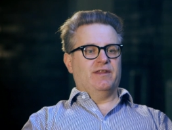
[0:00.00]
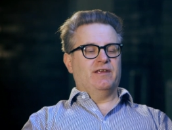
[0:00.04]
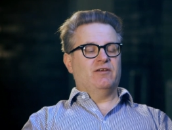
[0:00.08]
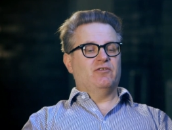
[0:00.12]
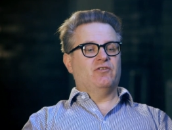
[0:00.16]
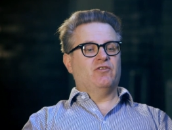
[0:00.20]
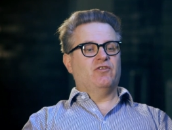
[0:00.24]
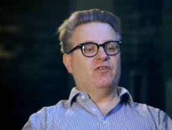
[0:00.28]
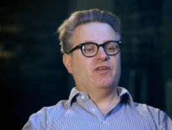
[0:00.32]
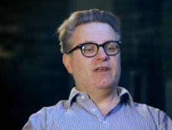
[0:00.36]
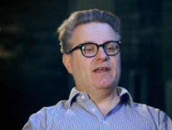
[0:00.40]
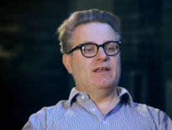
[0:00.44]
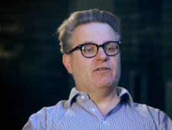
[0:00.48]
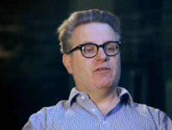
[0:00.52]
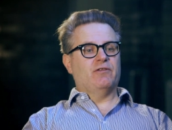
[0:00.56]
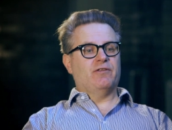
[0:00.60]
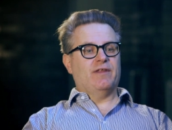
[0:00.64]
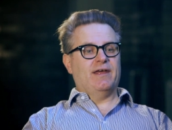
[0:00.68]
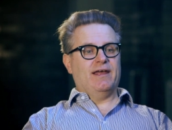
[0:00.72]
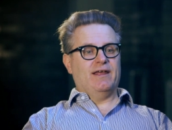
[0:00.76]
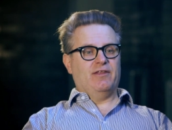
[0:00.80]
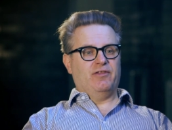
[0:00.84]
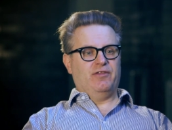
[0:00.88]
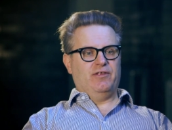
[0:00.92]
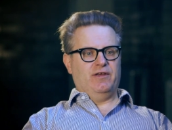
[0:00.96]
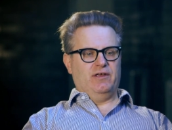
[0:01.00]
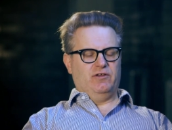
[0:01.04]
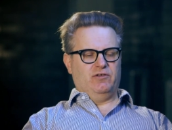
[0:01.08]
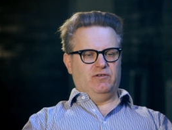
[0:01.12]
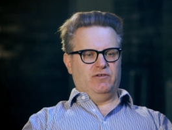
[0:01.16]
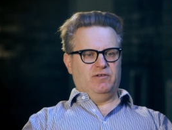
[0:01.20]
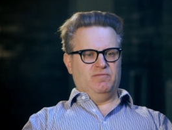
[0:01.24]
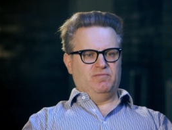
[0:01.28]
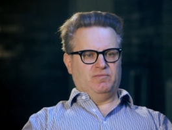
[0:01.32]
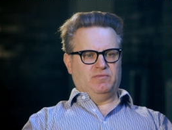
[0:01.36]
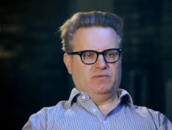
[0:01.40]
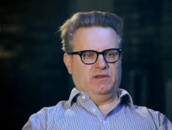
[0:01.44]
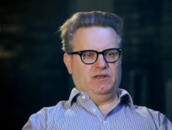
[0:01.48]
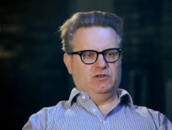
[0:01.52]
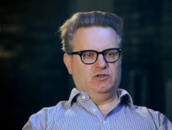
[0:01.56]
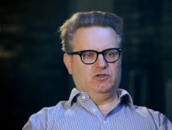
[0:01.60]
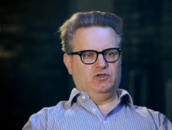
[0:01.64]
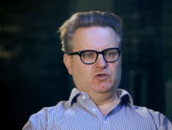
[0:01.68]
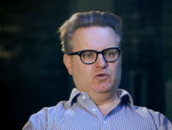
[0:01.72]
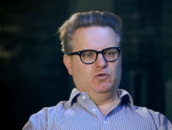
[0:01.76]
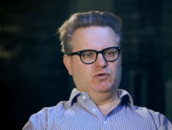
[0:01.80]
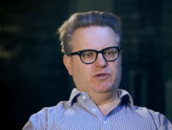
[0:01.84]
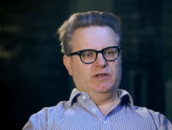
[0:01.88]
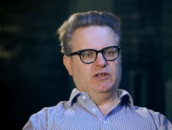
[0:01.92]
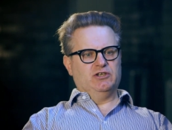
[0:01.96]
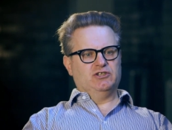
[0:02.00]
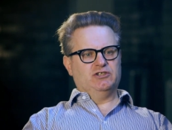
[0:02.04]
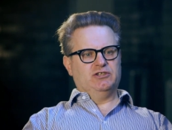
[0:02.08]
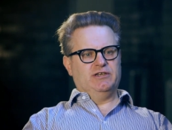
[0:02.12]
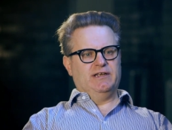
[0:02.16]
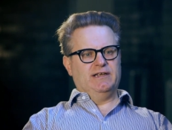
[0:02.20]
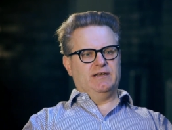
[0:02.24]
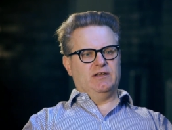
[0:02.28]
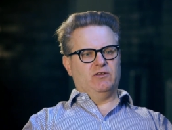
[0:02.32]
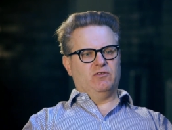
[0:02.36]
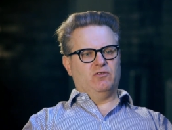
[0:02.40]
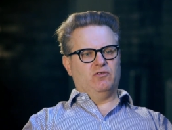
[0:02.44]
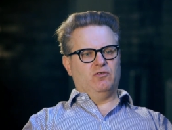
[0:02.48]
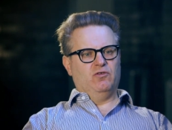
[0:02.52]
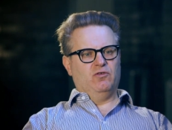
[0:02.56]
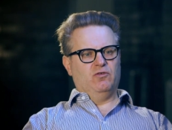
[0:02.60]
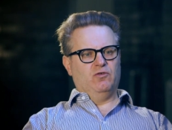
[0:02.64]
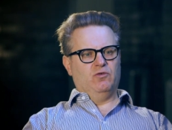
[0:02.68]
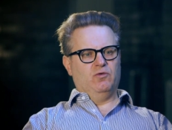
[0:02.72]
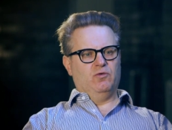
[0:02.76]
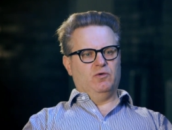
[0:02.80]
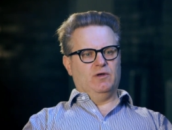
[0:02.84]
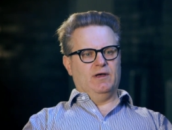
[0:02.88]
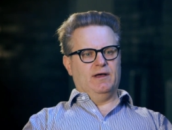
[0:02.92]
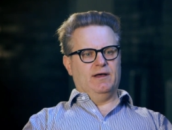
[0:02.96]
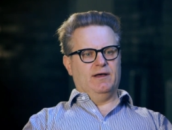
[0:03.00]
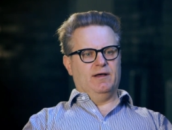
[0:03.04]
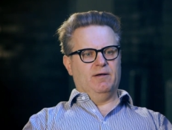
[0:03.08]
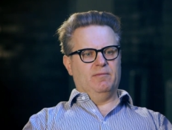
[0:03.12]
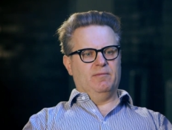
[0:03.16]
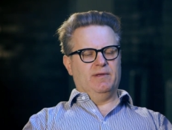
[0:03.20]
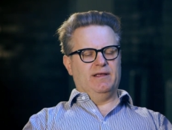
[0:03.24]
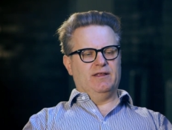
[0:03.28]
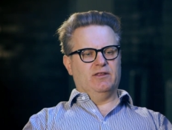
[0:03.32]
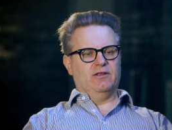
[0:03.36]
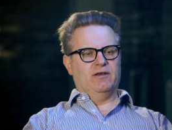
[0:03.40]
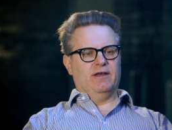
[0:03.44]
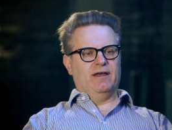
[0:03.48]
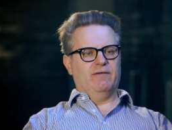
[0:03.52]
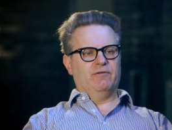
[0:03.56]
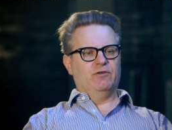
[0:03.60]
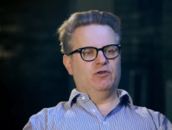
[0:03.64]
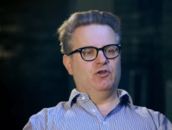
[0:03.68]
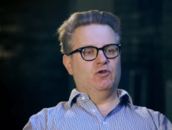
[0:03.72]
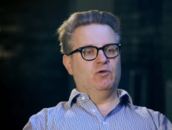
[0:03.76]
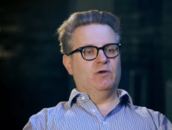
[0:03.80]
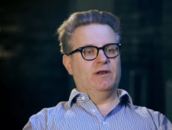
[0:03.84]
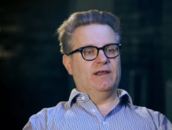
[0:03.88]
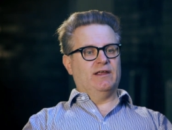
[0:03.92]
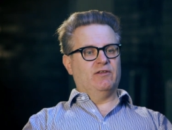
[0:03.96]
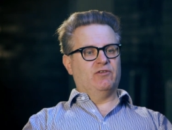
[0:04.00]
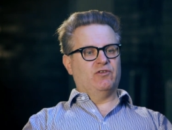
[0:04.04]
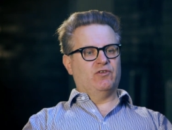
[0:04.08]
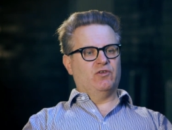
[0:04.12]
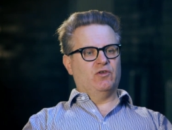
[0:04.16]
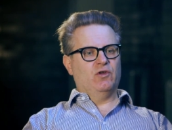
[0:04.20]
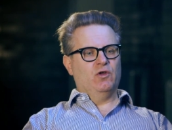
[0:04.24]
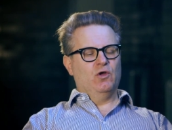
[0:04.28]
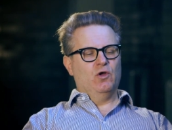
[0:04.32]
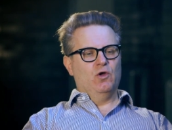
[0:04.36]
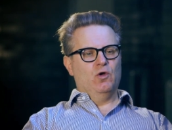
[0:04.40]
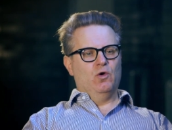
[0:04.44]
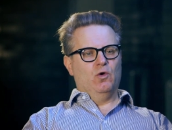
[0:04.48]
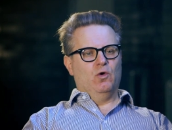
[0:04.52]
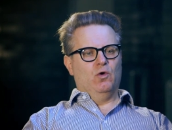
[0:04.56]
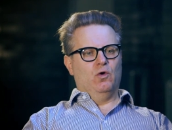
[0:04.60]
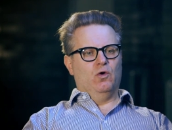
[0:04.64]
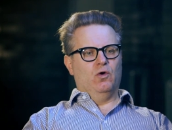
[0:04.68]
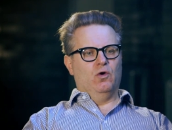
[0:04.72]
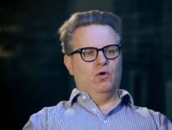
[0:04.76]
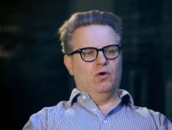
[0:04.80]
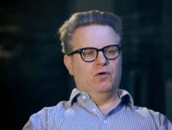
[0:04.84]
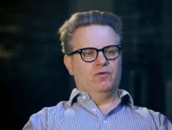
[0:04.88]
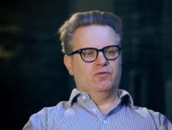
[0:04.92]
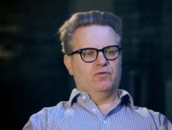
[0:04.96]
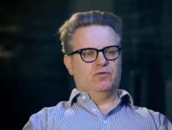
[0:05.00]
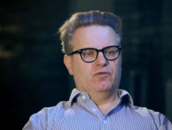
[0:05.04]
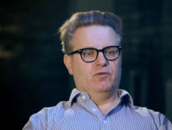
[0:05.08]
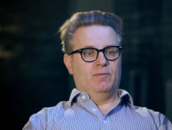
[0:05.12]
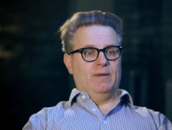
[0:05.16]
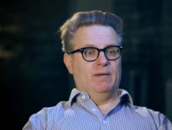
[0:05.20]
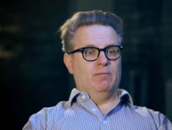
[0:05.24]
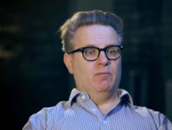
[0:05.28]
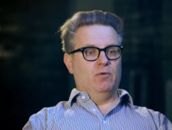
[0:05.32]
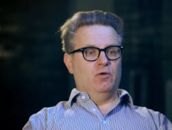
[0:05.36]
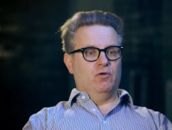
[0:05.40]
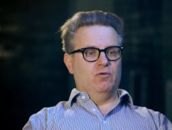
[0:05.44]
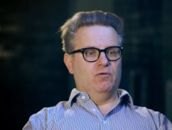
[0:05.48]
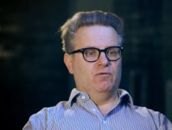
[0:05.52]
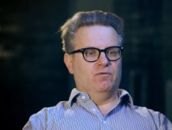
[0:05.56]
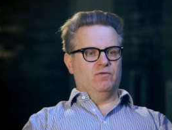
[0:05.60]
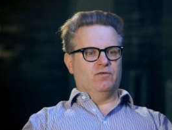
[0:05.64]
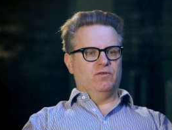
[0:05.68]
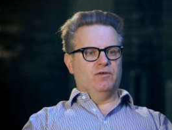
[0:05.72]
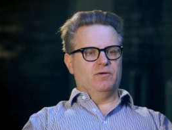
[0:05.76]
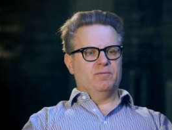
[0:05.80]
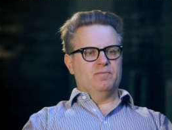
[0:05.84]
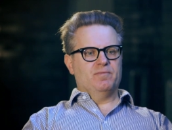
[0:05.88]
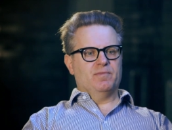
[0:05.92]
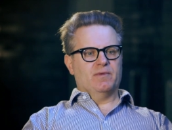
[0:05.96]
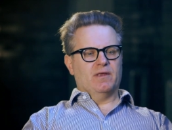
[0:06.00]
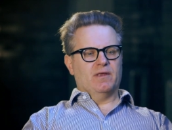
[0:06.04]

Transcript: They could see that their theatre in Shoreditch needed to um, either have a new lease or to be moved.